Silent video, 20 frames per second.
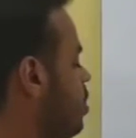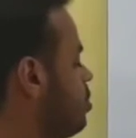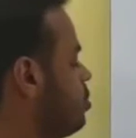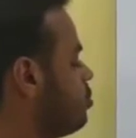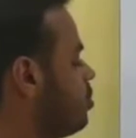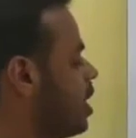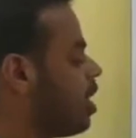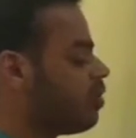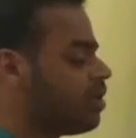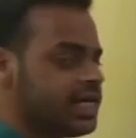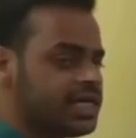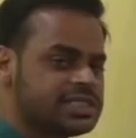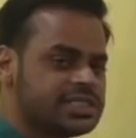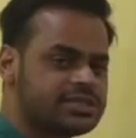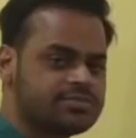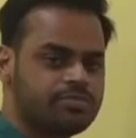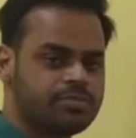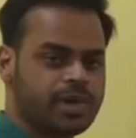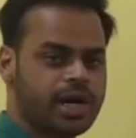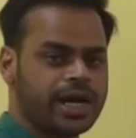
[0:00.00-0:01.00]
So now let
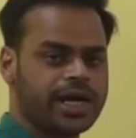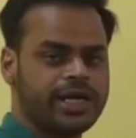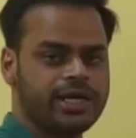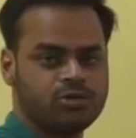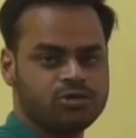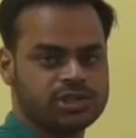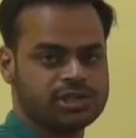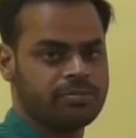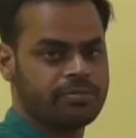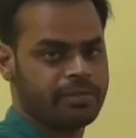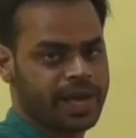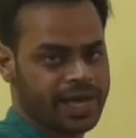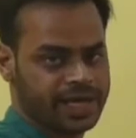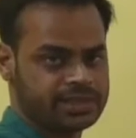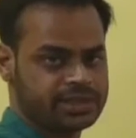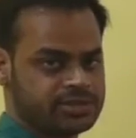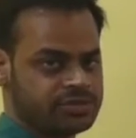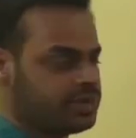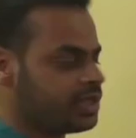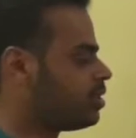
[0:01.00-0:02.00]
us again do some
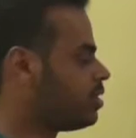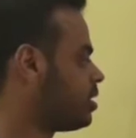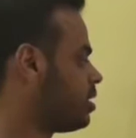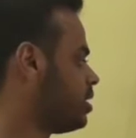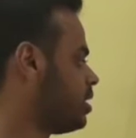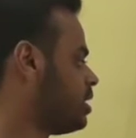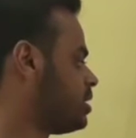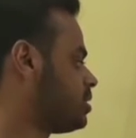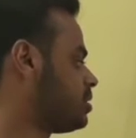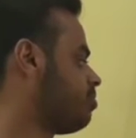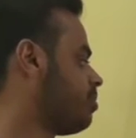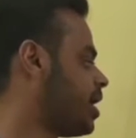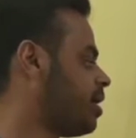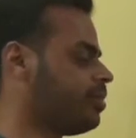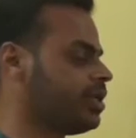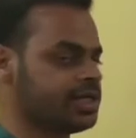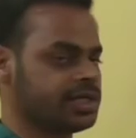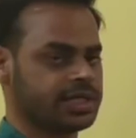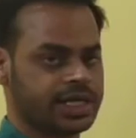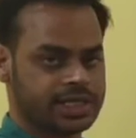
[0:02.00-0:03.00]
maths with this
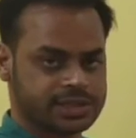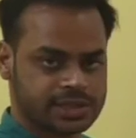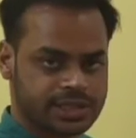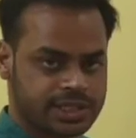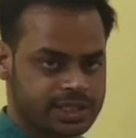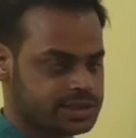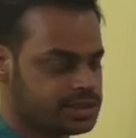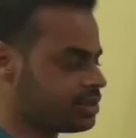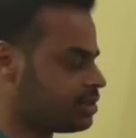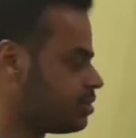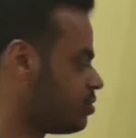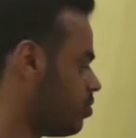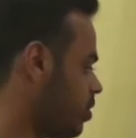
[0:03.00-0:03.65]
parameter, that is the distance.